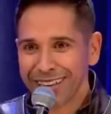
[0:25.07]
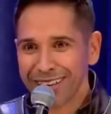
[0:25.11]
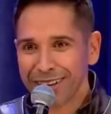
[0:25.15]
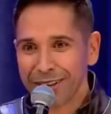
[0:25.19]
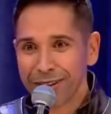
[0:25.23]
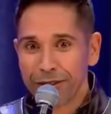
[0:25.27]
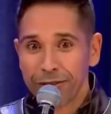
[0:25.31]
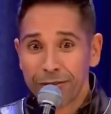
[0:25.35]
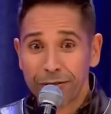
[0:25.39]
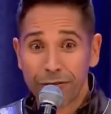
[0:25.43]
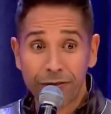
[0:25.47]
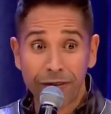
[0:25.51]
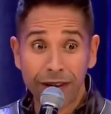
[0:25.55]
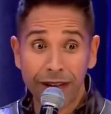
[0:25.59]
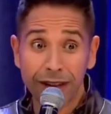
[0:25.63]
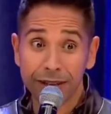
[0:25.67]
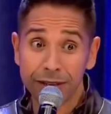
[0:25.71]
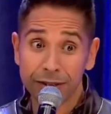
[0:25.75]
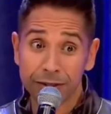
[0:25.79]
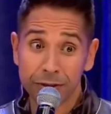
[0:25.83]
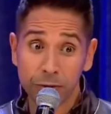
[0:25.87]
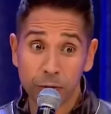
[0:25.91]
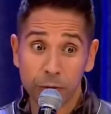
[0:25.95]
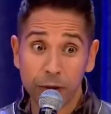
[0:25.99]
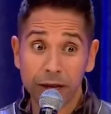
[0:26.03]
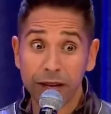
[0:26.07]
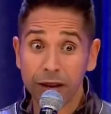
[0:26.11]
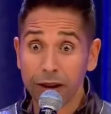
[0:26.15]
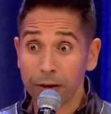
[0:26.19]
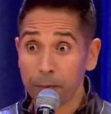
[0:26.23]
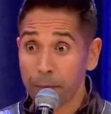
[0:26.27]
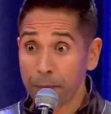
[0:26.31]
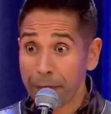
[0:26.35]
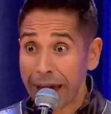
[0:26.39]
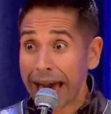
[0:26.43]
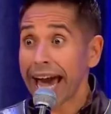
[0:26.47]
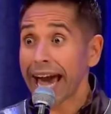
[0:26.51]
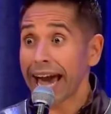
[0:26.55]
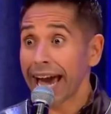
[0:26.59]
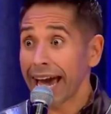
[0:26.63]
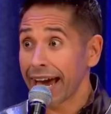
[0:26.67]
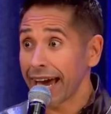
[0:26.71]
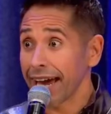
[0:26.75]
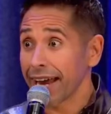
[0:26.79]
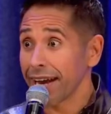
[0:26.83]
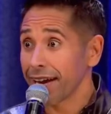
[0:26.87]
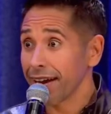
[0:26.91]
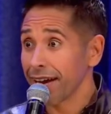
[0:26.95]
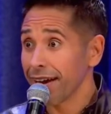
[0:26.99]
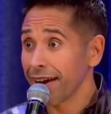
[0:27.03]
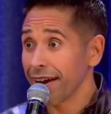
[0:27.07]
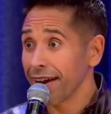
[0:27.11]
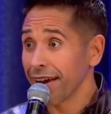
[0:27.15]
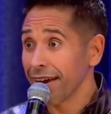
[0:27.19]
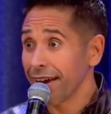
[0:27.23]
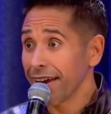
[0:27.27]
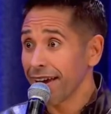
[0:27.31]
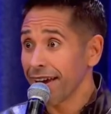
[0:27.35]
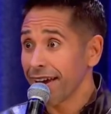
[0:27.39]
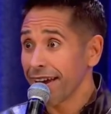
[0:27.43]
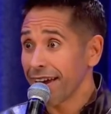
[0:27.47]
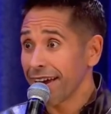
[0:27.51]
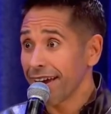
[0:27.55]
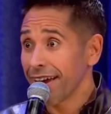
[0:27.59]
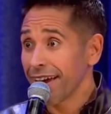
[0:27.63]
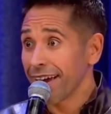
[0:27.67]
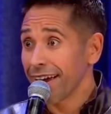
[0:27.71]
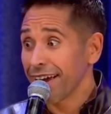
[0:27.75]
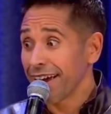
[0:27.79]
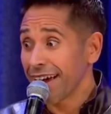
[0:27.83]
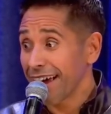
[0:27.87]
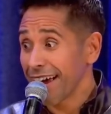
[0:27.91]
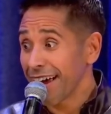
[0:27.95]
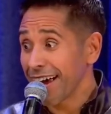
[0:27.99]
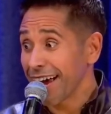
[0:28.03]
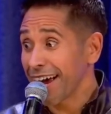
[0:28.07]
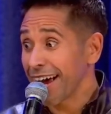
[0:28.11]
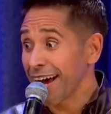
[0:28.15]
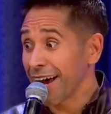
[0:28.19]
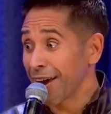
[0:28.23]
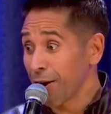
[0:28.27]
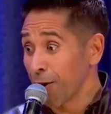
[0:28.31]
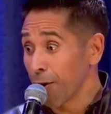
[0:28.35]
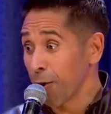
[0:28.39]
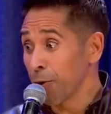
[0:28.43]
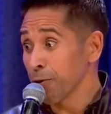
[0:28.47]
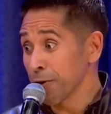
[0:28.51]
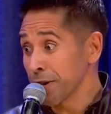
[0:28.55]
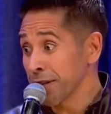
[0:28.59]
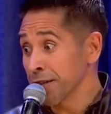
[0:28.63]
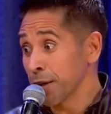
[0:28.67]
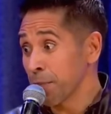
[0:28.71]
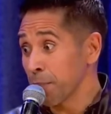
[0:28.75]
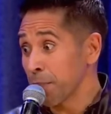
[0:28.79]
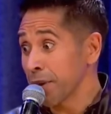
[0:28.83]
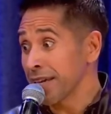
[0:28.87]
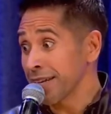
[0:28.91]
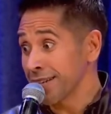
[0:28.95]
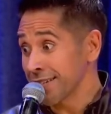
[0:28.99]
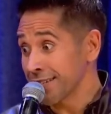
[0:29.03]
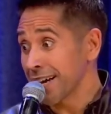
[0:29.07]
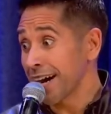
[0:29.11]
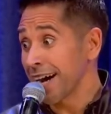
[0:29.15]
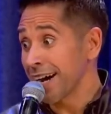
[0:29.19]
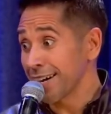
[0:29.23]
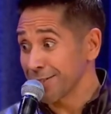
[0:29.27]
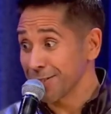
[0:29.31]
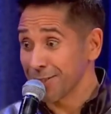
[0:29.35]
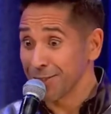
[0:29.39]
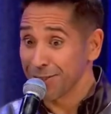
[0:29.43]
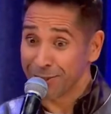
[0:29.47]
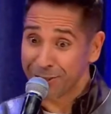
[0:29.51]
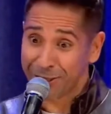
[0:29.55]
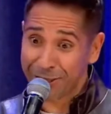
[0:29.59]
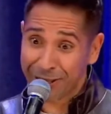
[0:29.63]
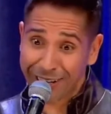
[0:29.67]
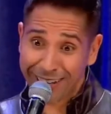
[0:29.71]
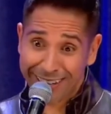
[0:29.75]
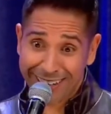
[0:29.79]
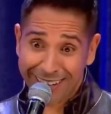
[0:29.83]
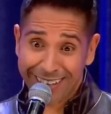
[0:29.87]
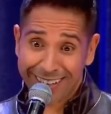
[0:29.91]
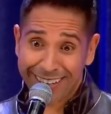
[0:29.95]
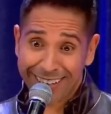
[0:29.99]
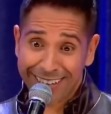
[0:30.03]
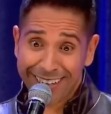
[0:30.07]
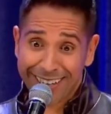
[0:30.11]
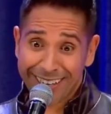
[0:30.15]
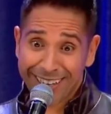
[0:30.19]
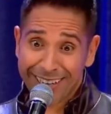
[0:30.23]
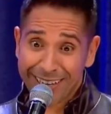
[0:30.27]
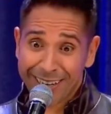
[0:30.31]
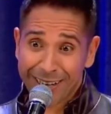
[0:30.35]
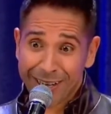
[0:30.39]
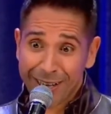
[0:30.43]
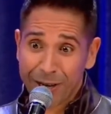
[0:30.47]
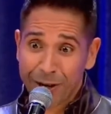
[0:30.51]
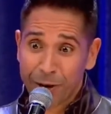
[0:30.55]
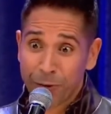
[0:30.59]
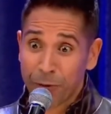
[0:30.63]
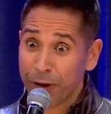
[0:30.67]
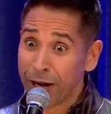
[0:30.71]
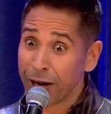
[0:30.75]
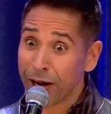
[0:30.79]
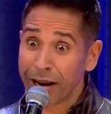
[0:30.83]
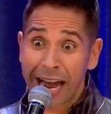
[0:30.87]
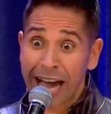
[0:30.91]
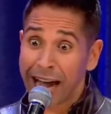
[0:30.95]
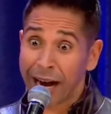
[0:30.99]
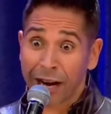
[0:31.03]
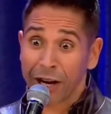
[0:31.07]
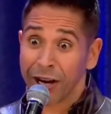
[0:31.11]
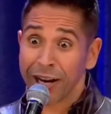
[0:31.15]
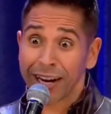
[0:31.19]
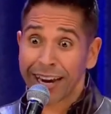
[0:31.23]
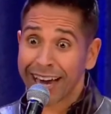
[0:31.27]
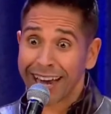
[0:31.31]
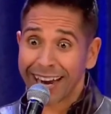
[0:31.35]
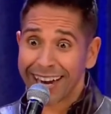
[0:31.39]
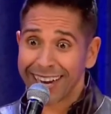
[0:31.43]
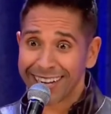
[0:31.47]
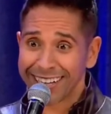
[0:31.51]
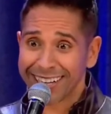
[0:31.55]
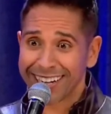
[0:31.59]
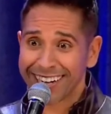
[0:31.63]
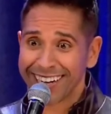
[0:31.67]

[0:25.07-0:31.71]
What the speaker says: Fellas, we are bad at holding the penis hostage. We are not good at it.